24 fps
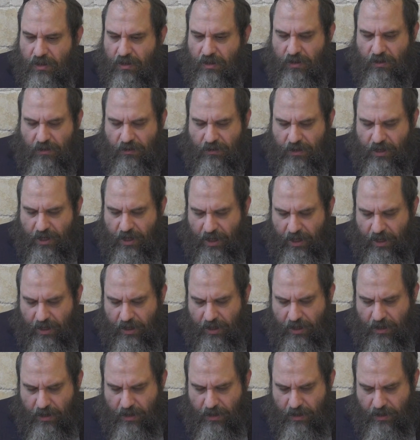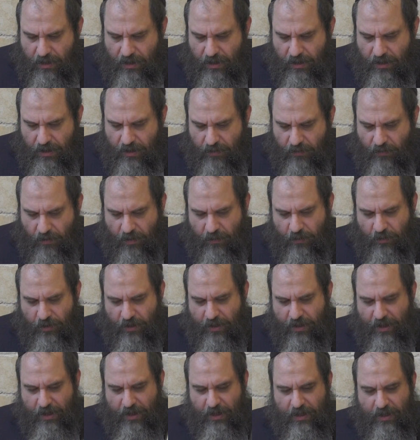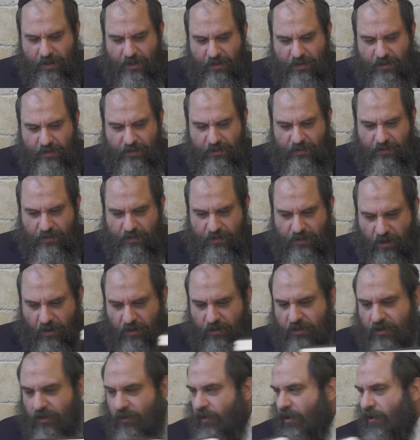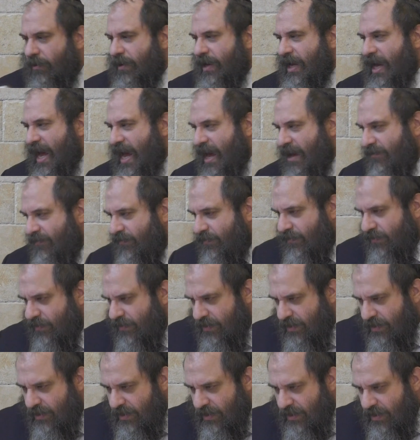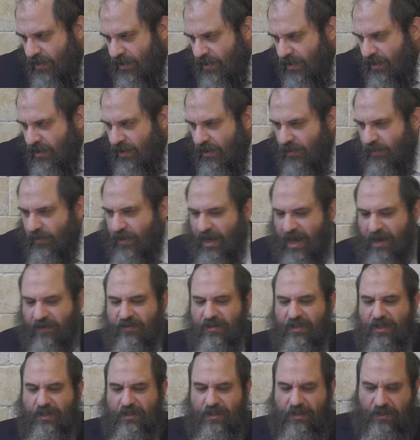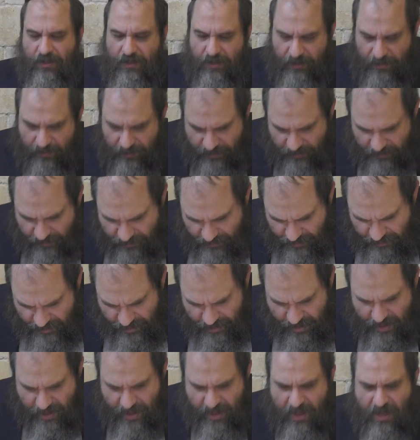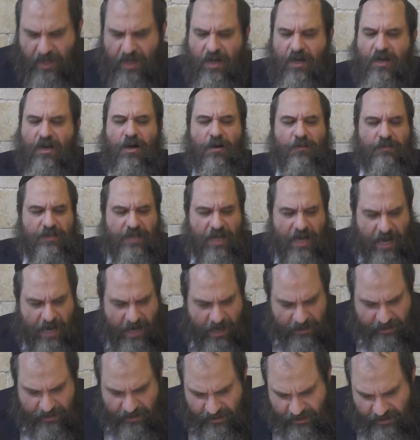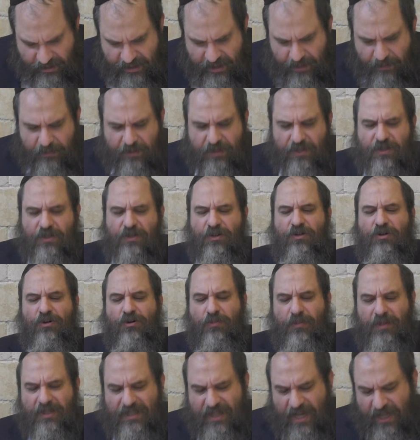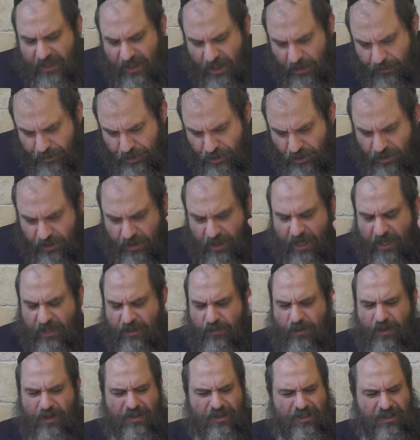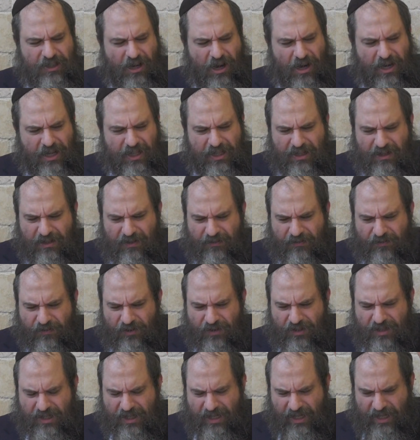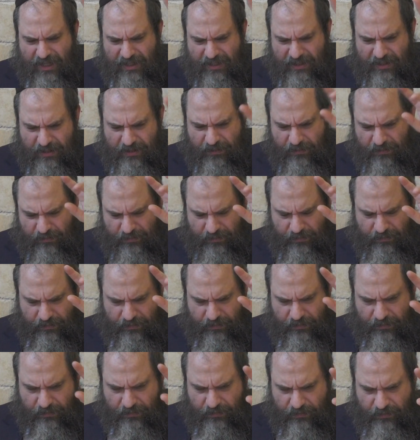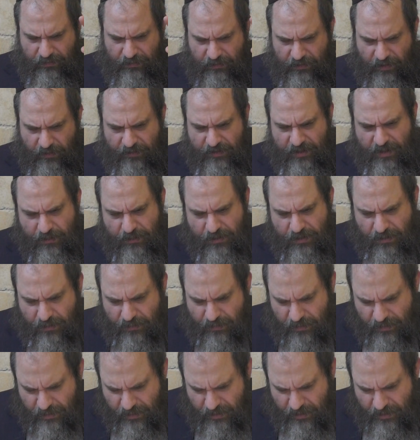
Okay. One more thing. So what we have is like this. Comes out that the Tzimtzum is not Kipshute, as we started in the first class of Tzimtzum.